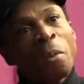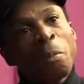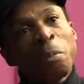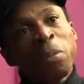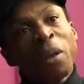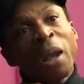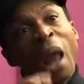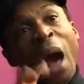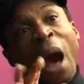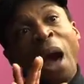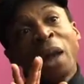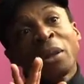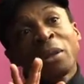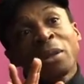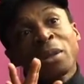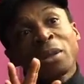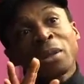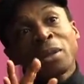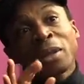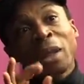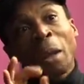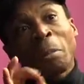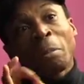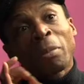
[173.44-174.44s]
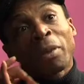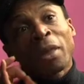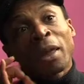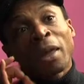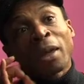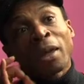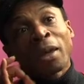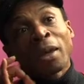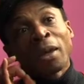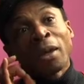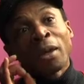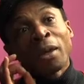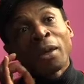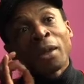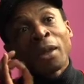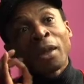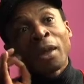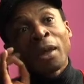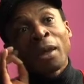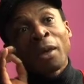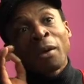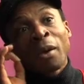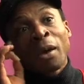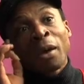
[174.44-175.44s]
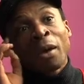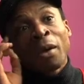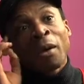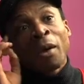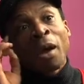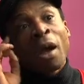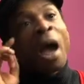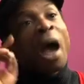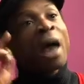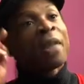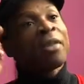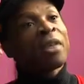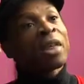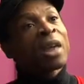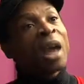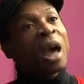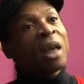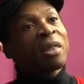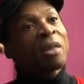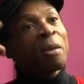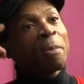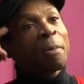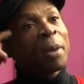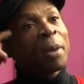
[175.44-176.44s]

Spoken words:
plants something, and the other